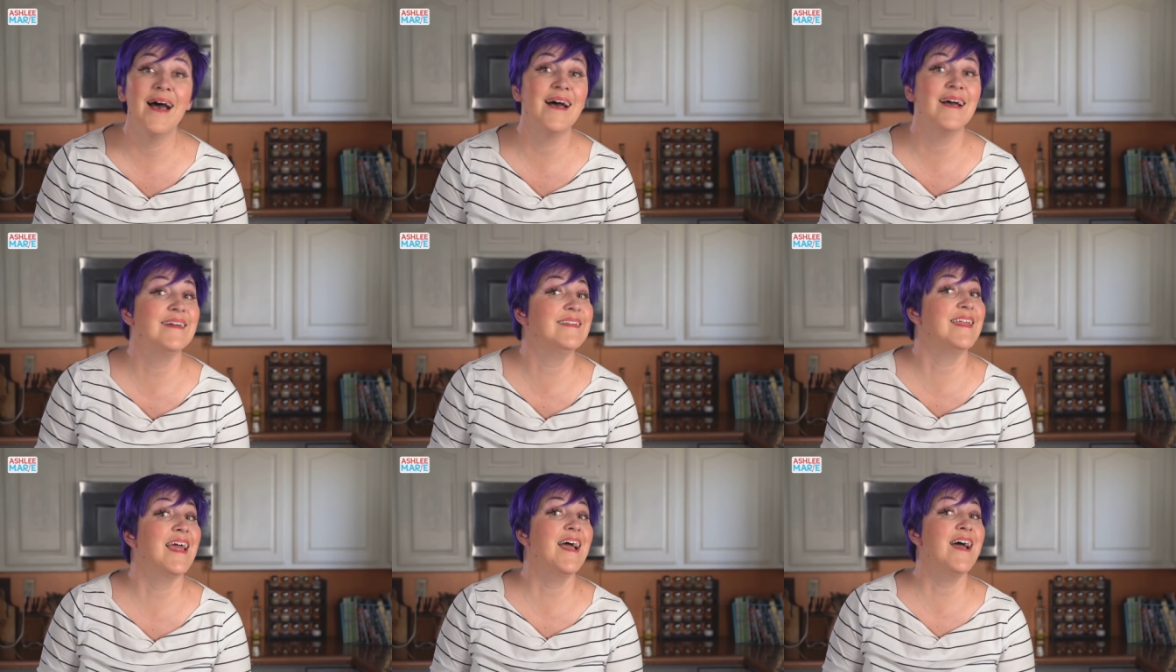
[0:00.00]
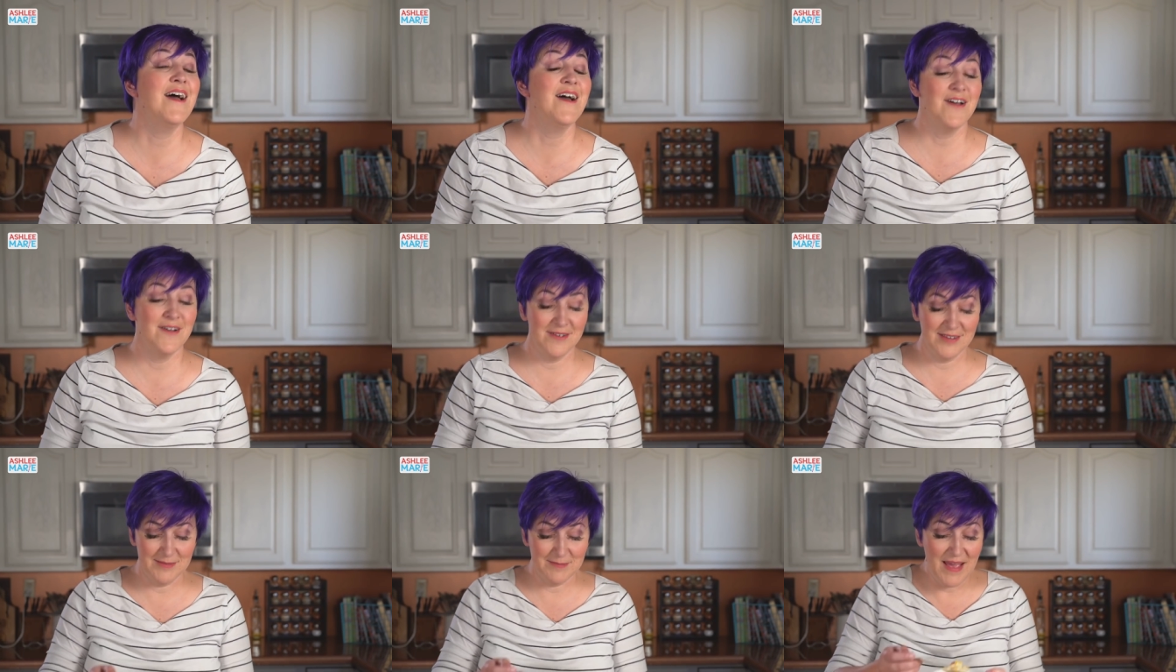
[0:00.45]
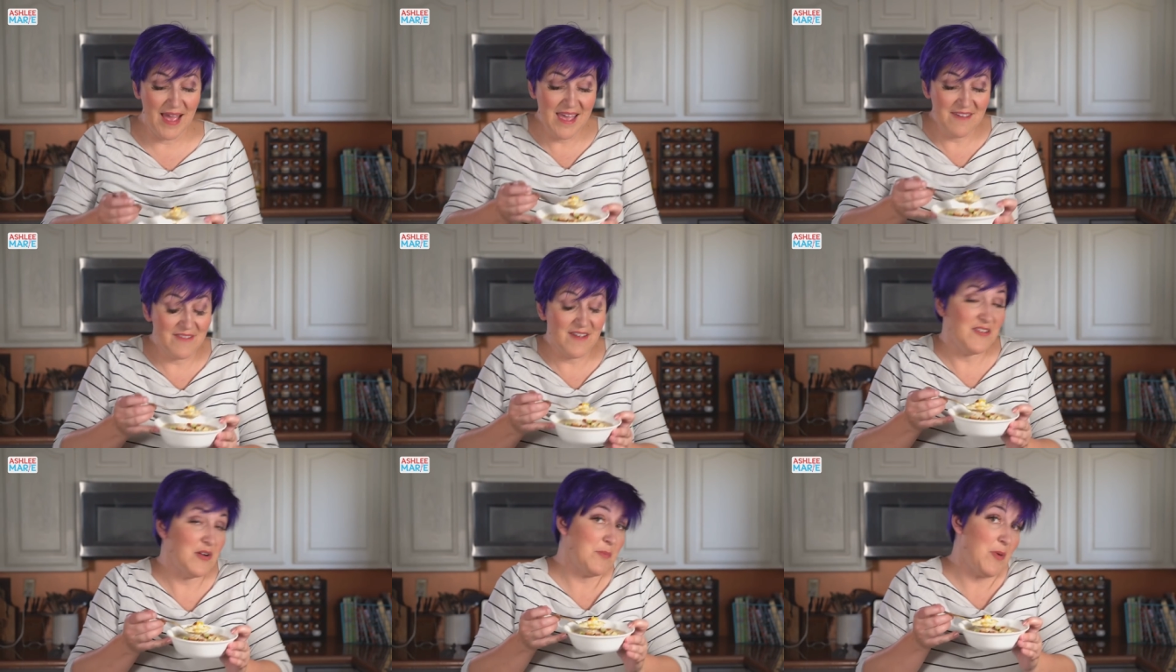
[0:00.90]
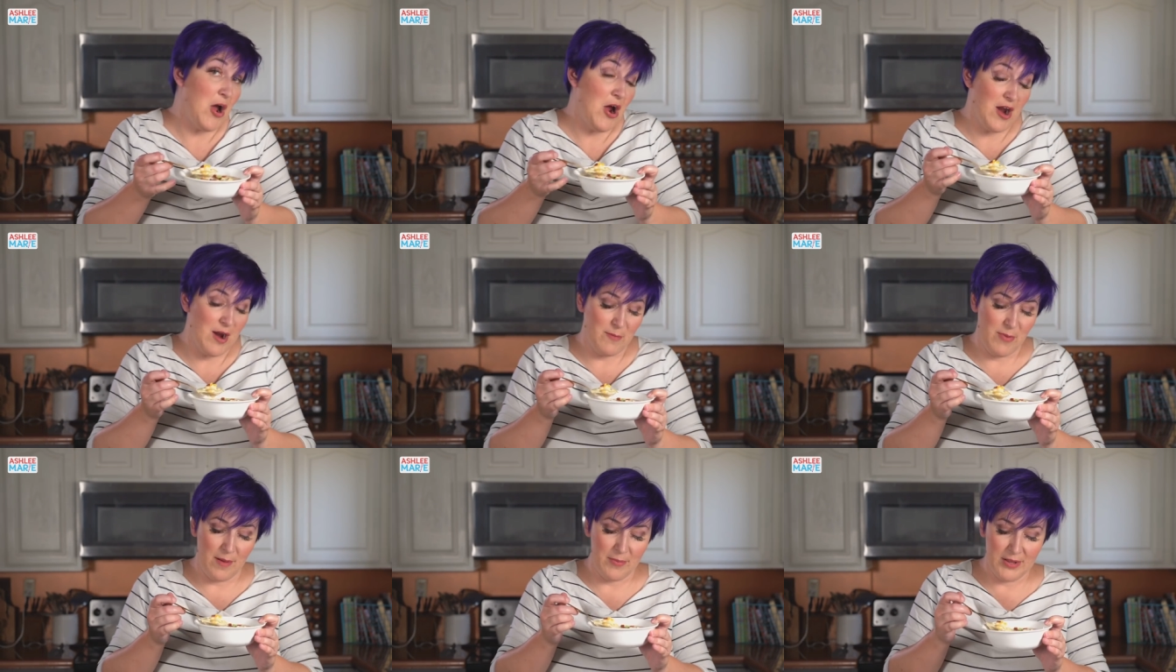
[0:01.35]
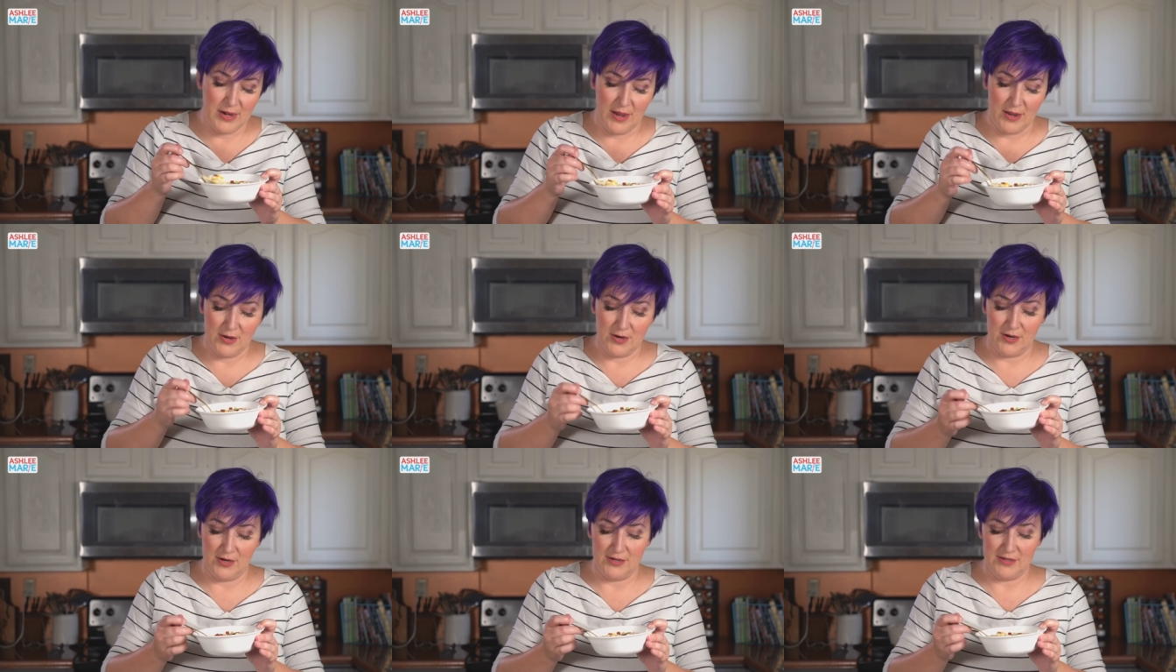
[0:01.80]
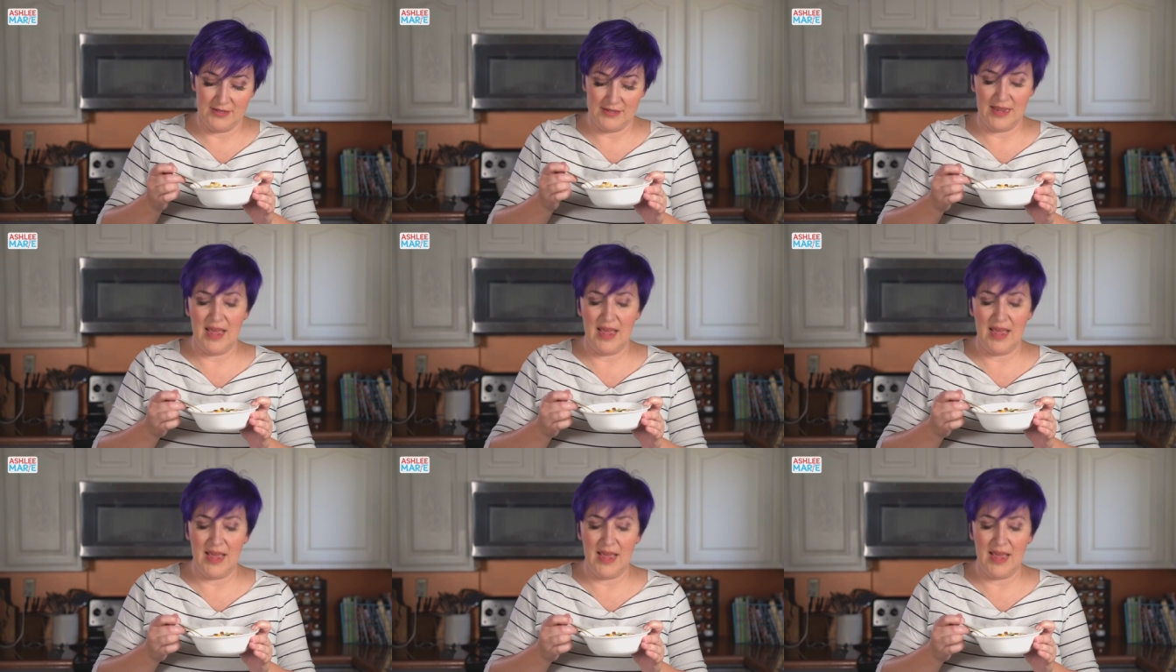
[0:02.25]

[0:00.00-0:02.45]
Now, my favorite part, probably not yours.